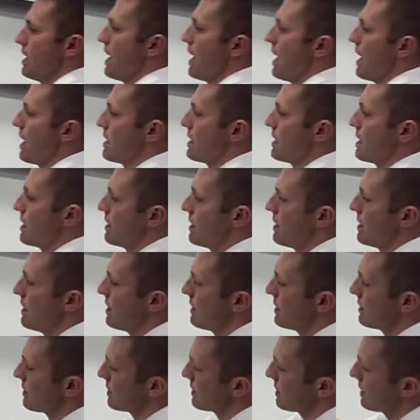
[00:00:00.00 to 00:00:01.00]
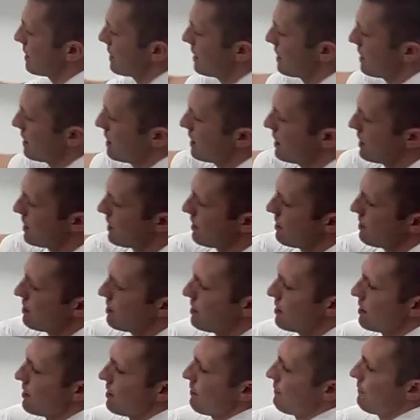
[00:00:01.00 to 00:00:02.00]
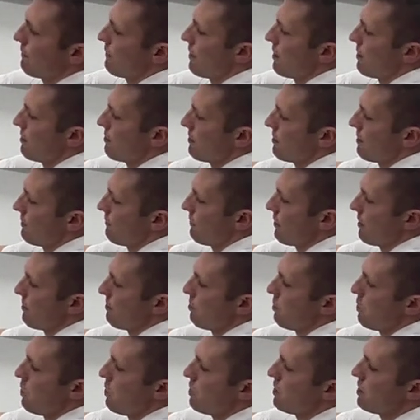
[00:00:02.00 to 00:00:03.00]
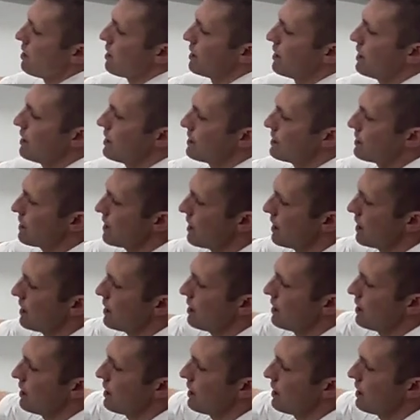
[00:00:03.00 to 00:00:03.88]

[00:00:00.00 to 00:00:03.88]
And then this, if I pull on this side,